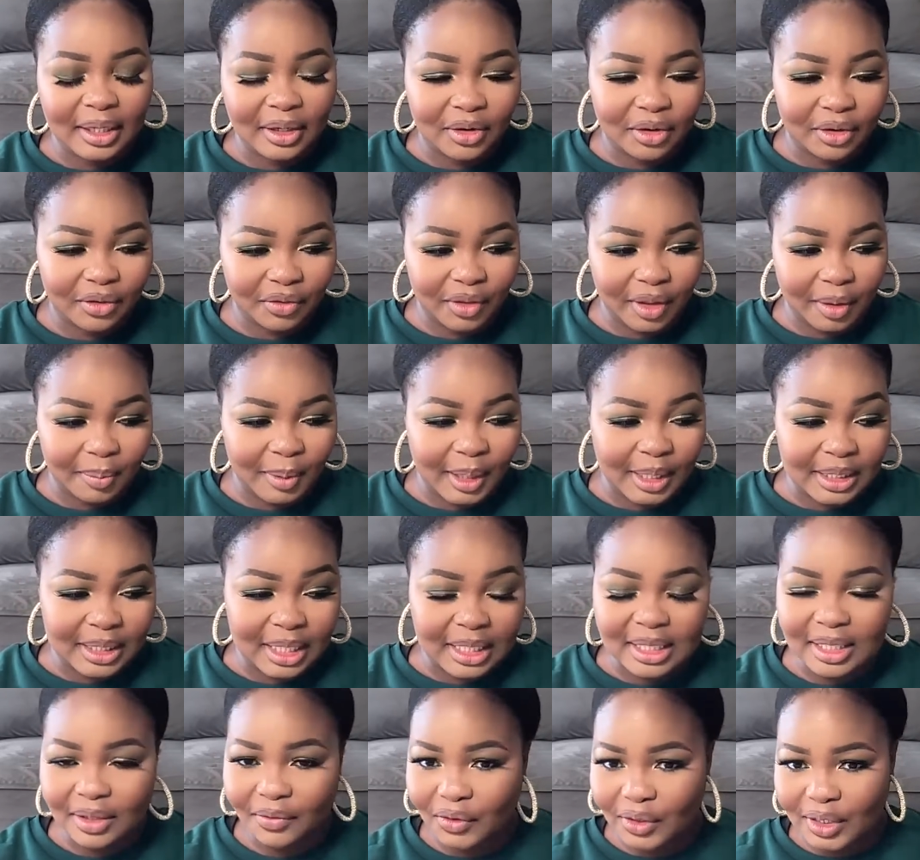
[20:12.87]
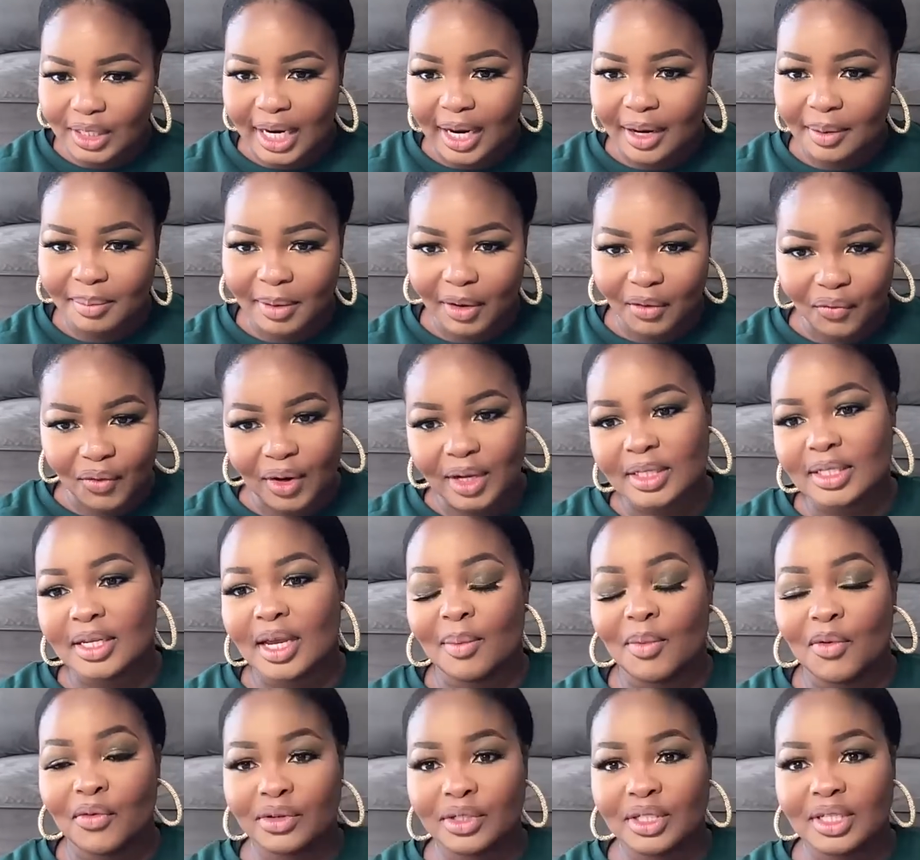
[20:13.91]
I don't know if that makes sense. Every time my friends
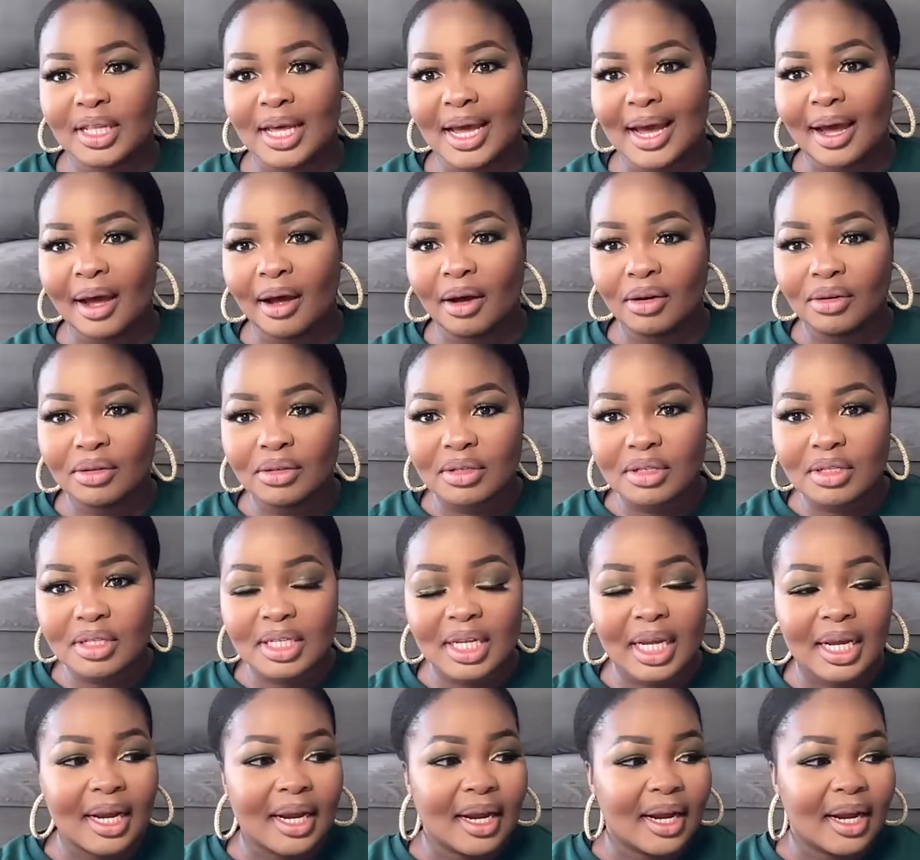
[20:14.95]
come over to the house,